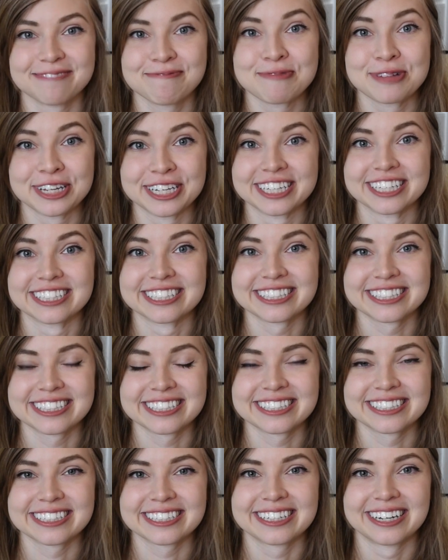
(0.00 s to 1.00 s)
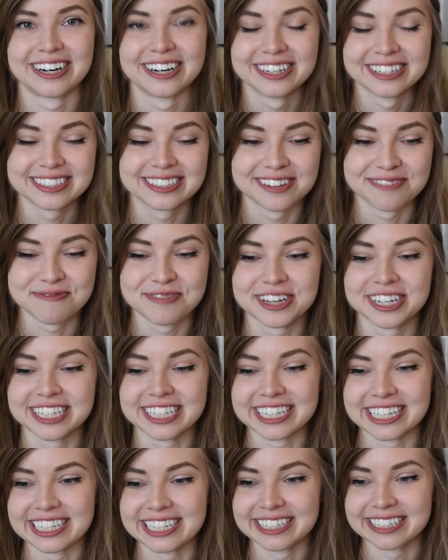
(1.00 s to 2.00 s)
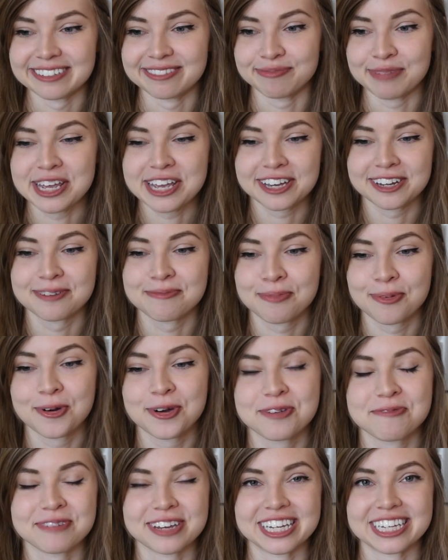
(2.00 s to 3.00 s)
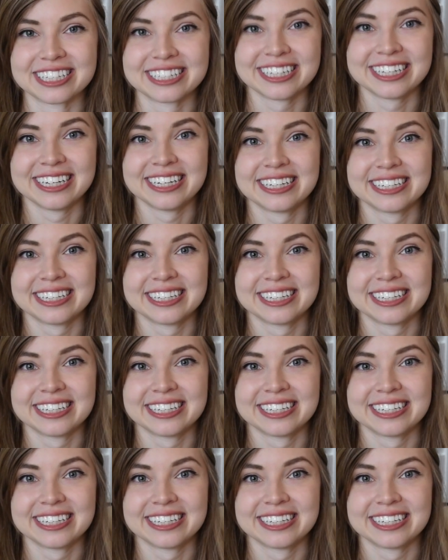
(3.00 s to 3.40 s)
please call somebody, make an appointment,